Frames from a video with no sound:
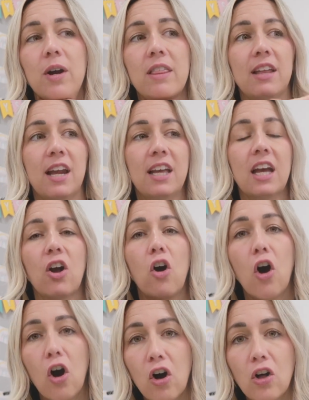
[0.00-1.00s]
and then I can
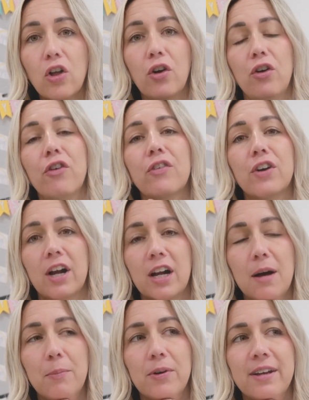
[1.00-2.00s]
call over a couple